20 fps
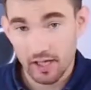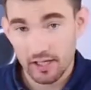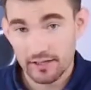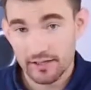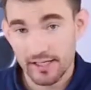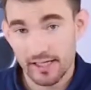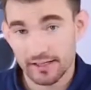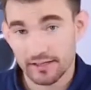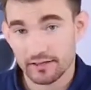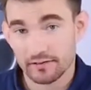
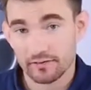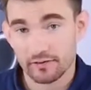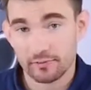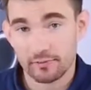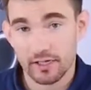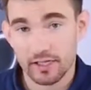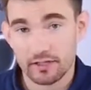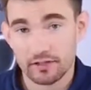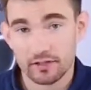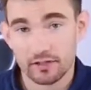contact
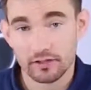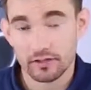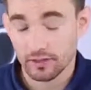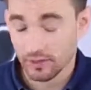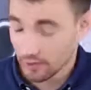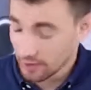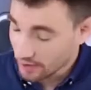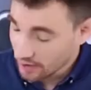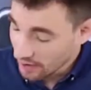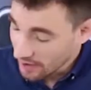
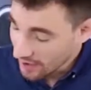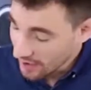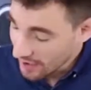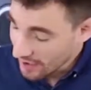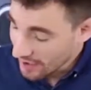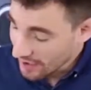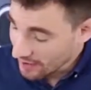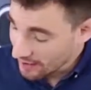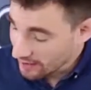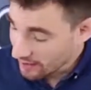information,
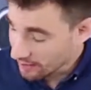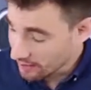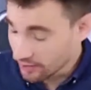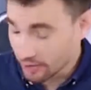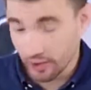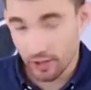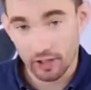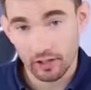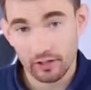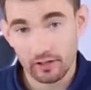
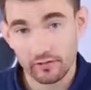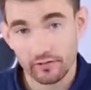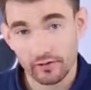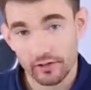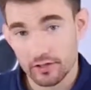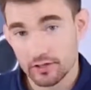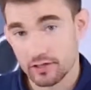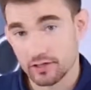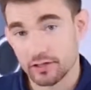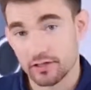and the
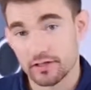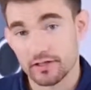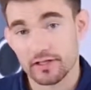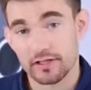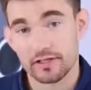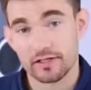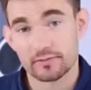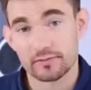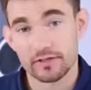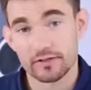current version
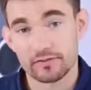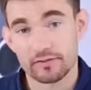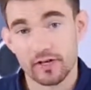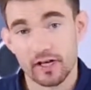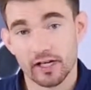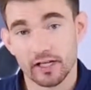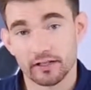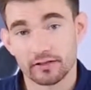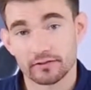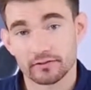your system
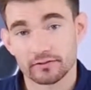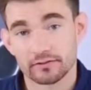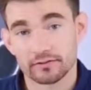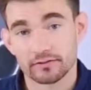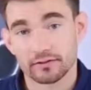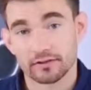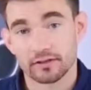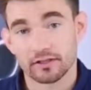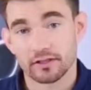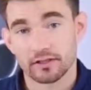is running.
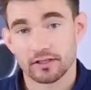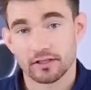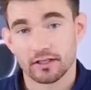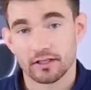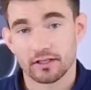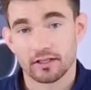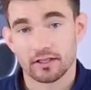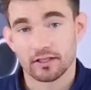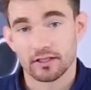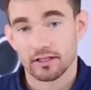
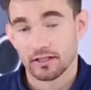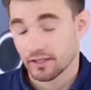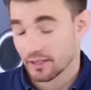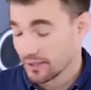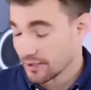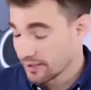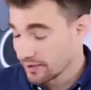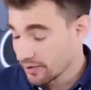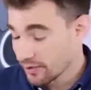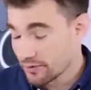
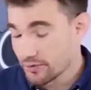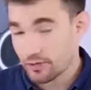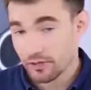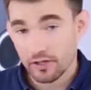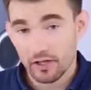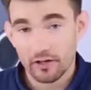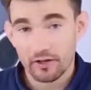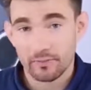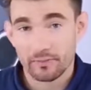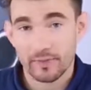
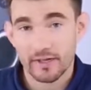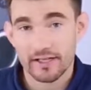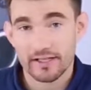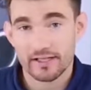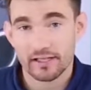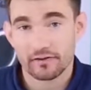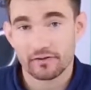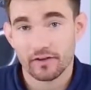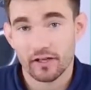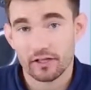Those are all the
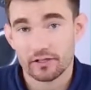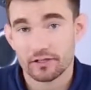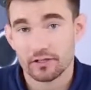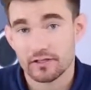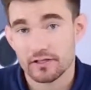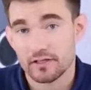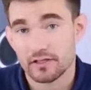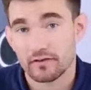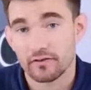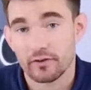basic
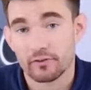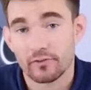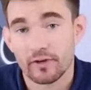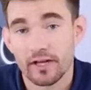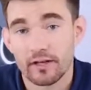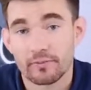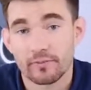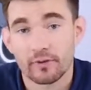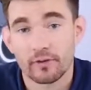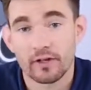functions of the
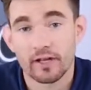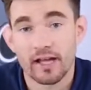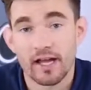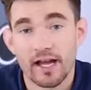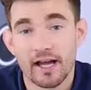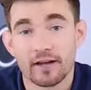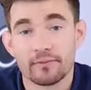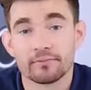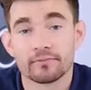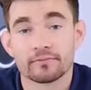
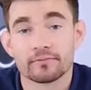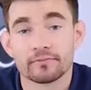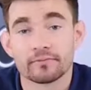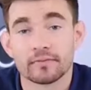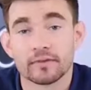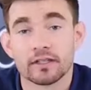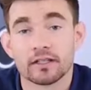Rainpoint app.